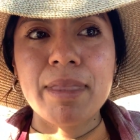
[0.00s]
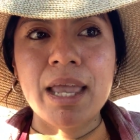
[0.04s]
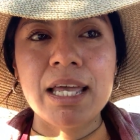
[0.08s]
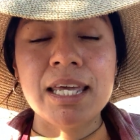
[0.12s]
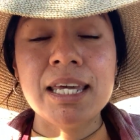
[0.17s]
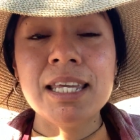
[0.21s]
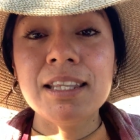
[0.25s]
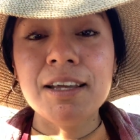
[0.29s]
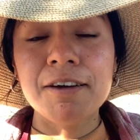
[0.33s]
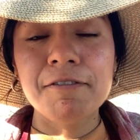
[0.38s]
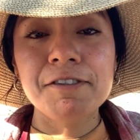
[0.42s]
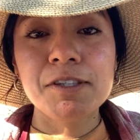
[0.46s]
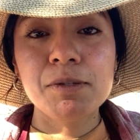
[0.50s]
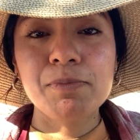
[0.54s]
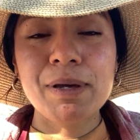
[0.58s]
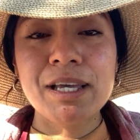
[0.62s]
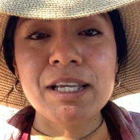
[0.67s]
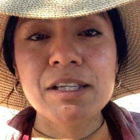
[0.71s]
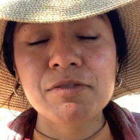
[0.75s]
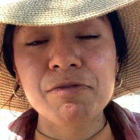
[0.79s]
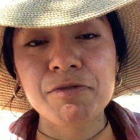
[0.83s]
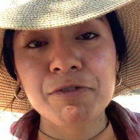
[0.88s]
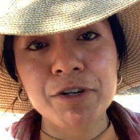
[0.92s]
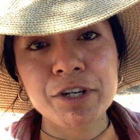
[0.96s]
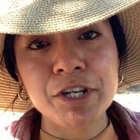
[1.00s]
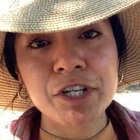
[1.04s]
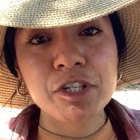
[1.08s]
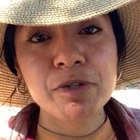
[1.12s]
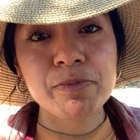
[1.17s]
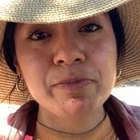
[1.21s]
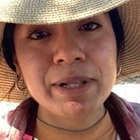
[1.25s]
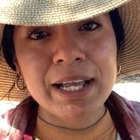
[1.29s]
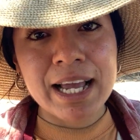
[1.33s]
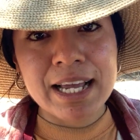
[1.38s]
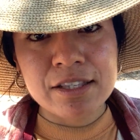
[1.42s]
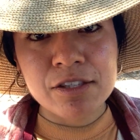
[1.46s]
enough space for each
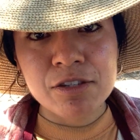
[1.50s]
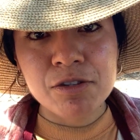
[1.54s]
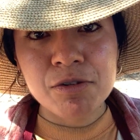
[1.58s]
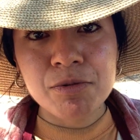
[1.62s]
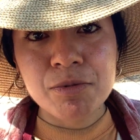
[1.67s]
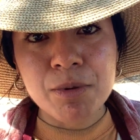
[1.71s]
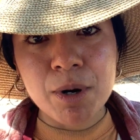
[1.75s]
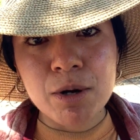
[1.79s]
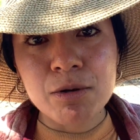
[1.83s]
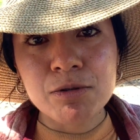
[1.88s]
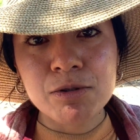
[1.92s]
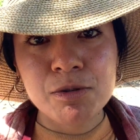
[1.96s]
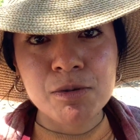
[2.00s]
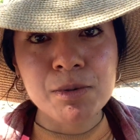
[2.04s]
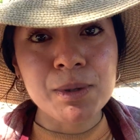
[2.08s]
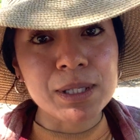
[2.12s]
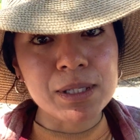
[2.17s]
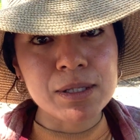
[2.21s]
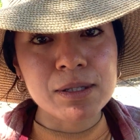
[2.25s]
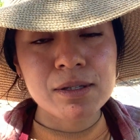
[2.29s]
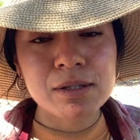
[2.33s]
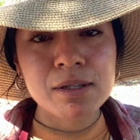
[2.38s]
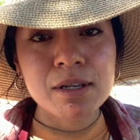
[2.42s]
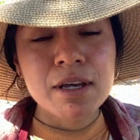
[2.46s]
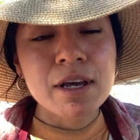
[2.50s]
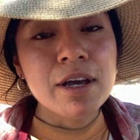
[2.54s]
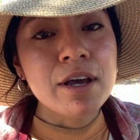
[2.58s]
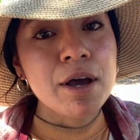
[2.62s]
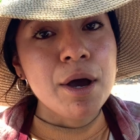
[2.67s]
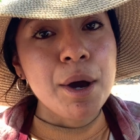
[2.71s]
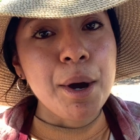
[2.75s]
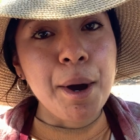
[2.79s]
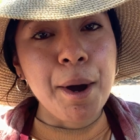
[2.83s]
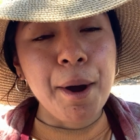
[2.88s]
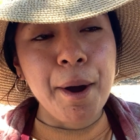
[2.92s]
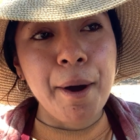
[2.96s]
plant to grow to its
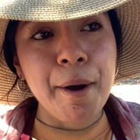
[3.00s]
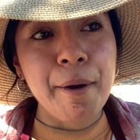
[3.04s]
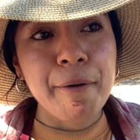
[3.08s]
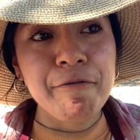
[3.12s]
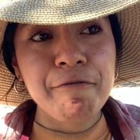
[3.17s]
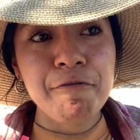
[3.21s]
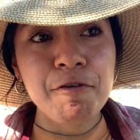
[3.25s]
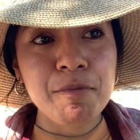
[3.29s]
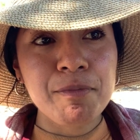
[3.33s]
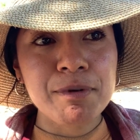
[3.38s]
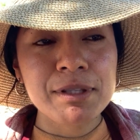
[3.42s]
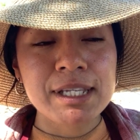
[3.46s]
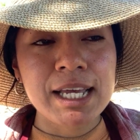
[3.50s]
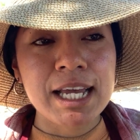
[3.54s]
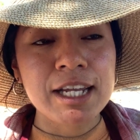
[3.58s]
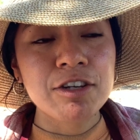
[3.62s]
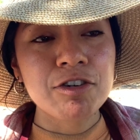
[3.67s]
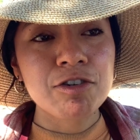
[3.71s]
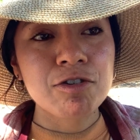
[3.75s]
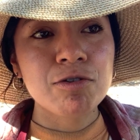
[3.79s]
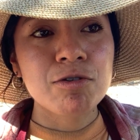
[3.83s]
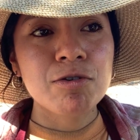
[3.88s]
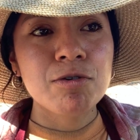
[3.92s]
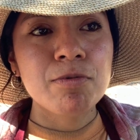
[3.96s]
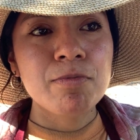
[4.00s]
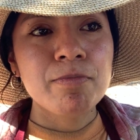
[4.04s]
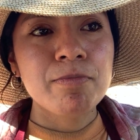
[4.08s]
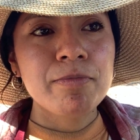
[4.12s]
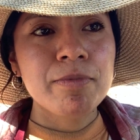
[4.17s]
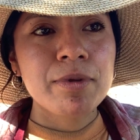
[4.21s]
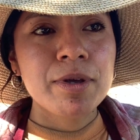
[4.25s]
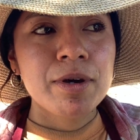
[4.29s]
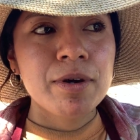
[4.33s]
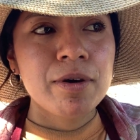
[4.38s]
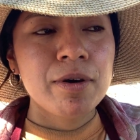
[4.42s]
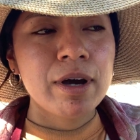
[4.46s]
full potential,
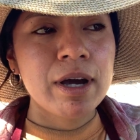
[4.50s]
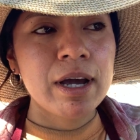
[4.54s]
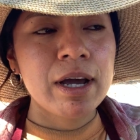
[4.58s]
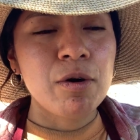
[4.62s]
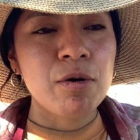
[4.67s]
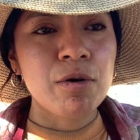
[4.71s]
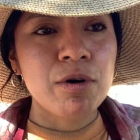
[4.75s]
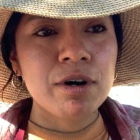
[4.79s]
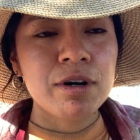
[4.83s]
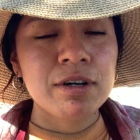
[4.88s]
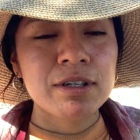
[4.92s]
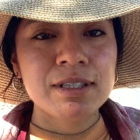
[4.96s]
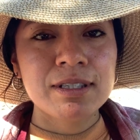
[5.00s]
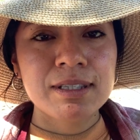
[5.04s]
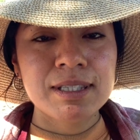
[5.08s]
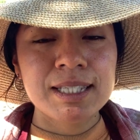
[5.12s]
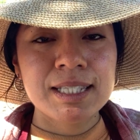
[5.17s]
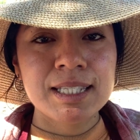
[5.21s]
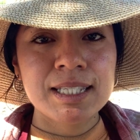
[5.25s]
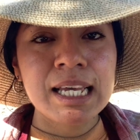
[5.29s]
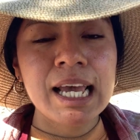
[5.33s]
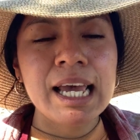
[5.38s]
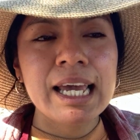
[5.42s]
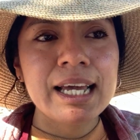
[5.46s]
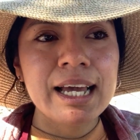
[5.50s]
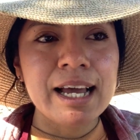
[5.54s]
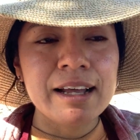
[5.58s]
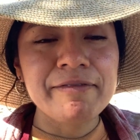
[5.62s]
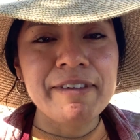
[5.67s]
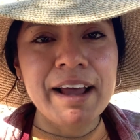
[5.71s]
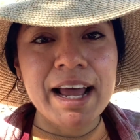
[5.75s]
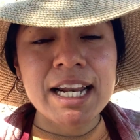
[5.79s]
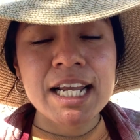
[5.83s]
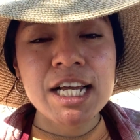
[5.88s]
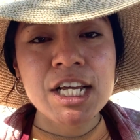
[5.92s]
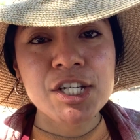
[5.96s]
or take
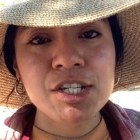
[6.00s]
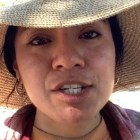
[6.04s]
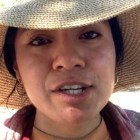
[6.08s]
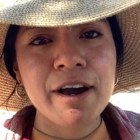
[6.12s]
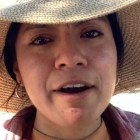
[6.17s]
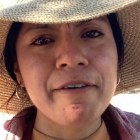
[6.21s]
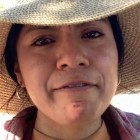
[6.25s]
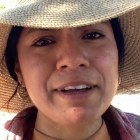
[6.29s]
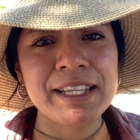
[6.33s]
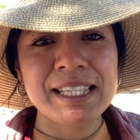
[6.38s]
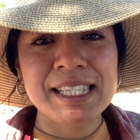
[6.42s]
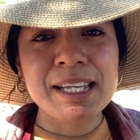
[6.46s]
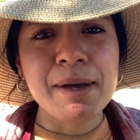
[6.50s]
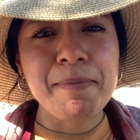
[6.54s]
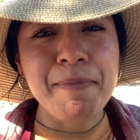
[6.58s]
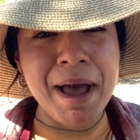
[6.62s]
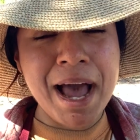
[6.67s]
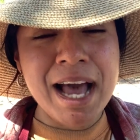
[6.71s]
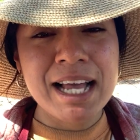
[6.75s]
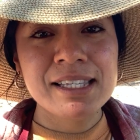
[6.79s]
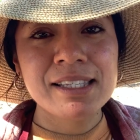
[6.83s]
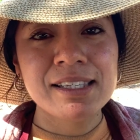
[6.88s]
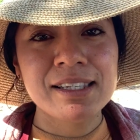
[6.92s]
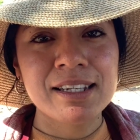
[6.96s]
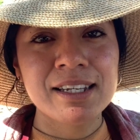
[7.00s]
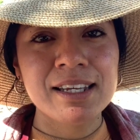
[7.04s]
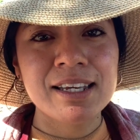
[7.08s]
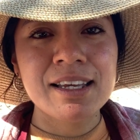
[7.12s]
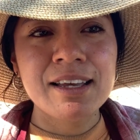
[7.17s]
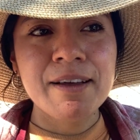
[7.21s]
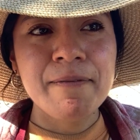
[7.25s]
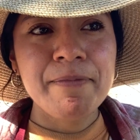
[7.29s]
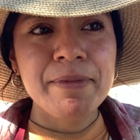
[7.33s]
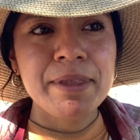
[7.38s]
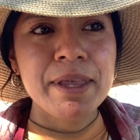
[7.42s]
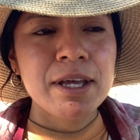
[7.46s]
advantage of its
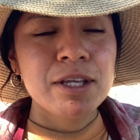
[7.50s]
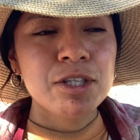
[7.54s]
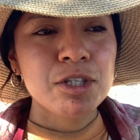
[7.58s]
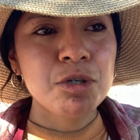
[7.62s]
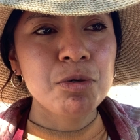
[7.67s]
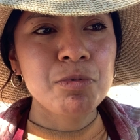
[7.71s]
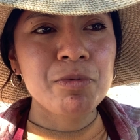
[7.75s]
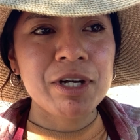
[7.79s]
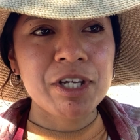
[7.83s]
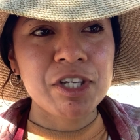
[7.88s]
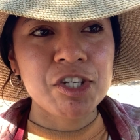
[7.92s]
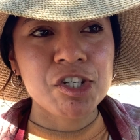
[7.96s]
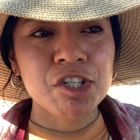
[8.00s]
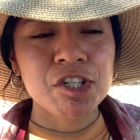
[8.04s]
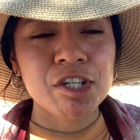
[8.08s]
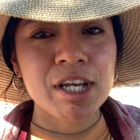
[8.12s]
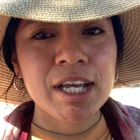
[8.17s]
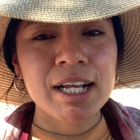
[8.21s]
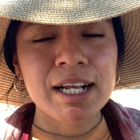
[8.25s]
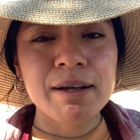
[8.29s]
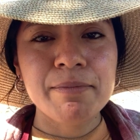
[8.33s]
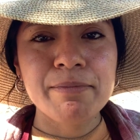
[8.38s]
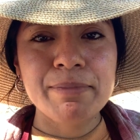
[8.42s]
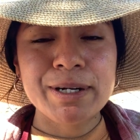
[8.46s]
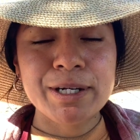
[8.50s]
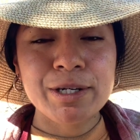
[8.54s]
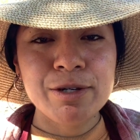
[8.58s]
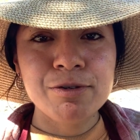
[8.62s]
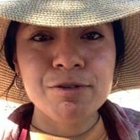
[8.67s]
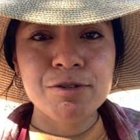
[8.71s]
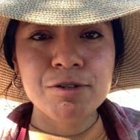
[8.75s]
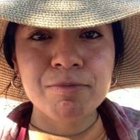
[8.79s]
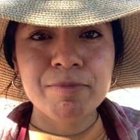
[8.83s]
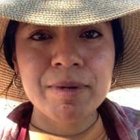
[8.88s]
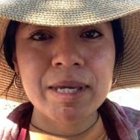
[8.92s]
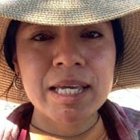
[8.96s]
capacity to which it can
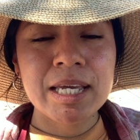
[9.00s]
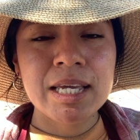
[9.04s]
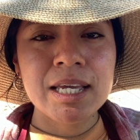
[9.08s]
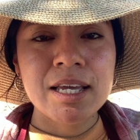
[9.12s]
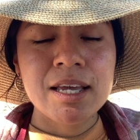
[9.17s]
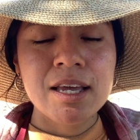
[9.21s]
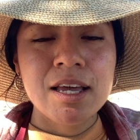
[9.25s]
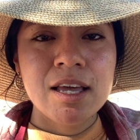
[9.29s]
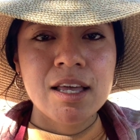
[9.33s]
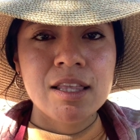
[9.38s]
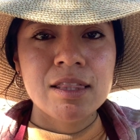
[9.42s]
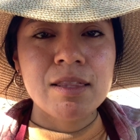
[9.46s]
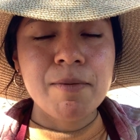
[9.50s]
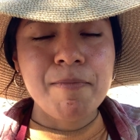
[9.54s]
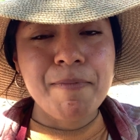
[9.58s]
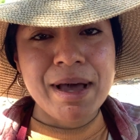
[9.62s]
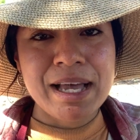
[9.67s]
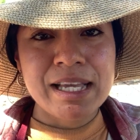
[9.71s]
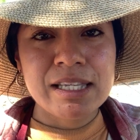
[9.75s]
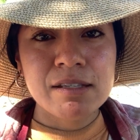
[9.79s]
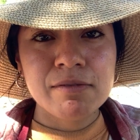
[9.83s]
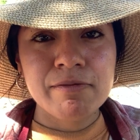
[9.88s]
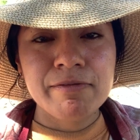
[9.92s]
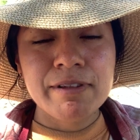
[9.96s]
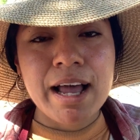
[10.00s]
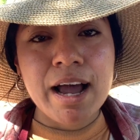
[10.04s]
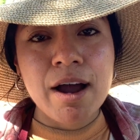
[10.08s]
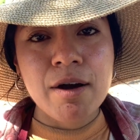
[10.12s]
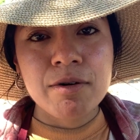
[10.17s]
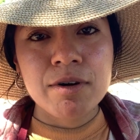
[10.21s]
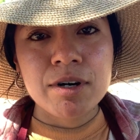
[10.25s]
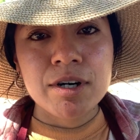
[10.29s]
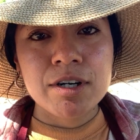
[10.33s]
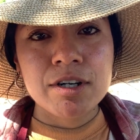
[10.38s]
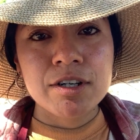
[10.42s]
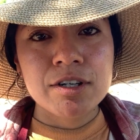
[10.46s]
produce me the best
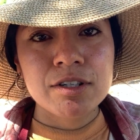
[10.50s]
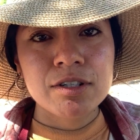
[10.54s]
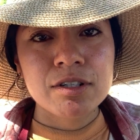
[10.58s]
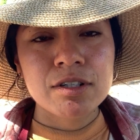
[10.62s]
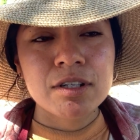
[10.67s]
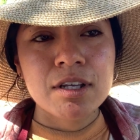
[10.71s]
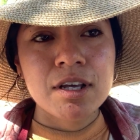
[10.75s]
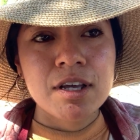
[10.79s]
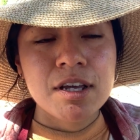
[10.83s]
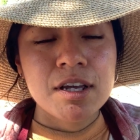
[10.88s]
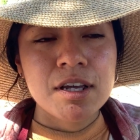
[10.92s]
flowers.